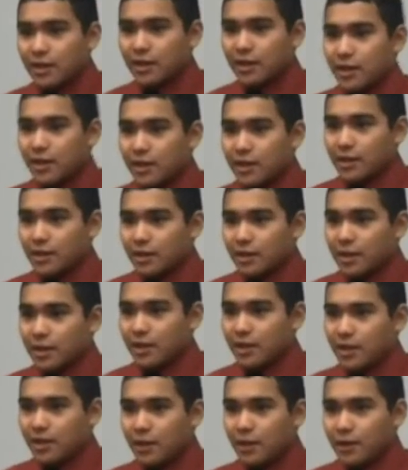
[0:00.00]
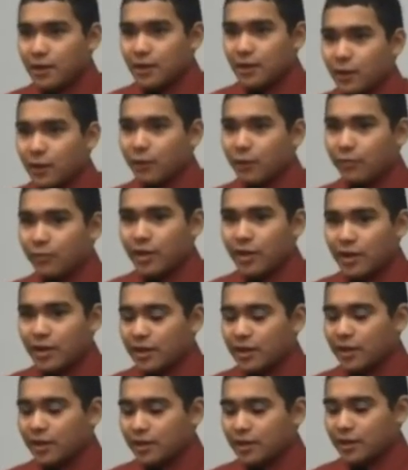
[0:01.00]
And all of
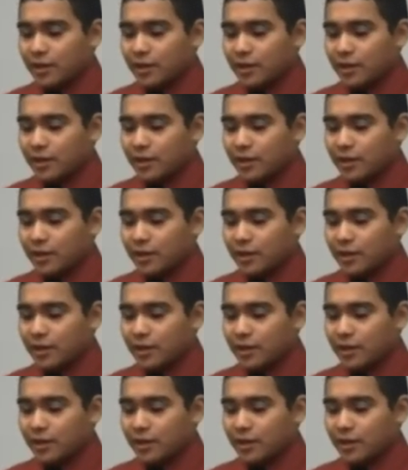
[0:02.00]
my